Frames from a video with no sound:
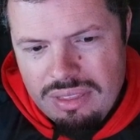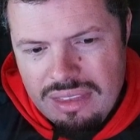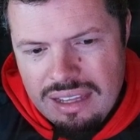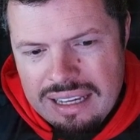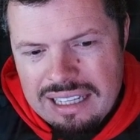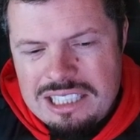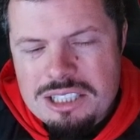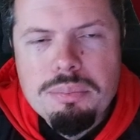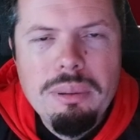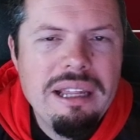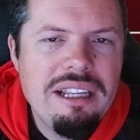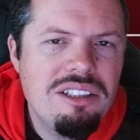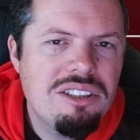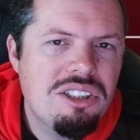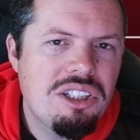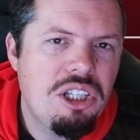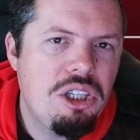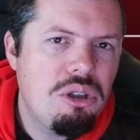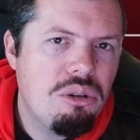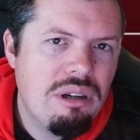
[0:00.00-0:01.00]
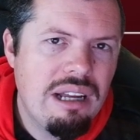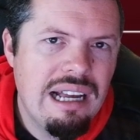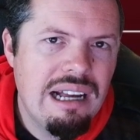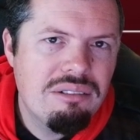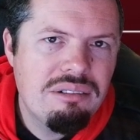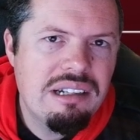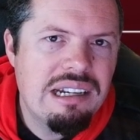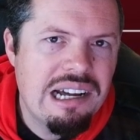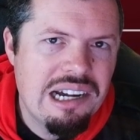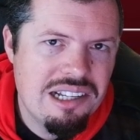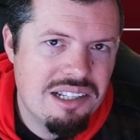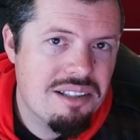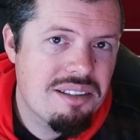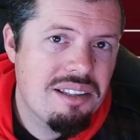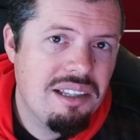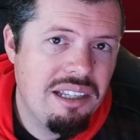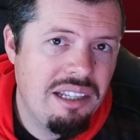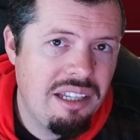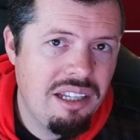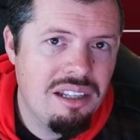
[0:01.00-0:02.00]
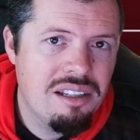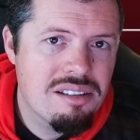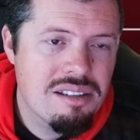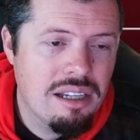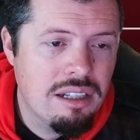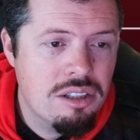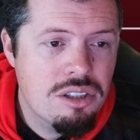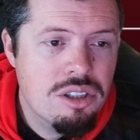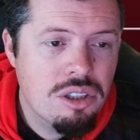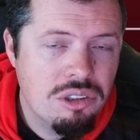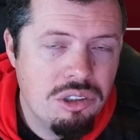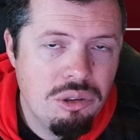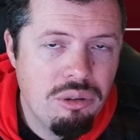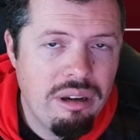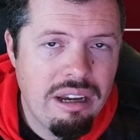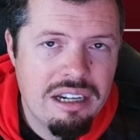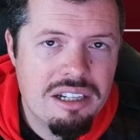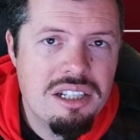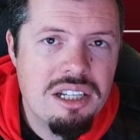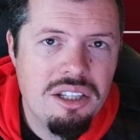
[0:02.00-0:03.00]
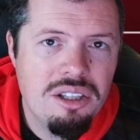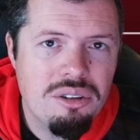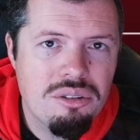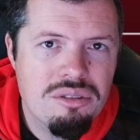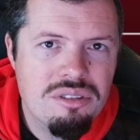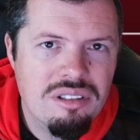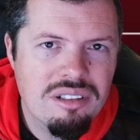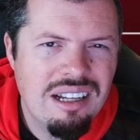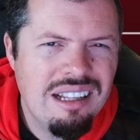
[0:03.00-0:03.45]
explain to you how nice it is until you actually use it,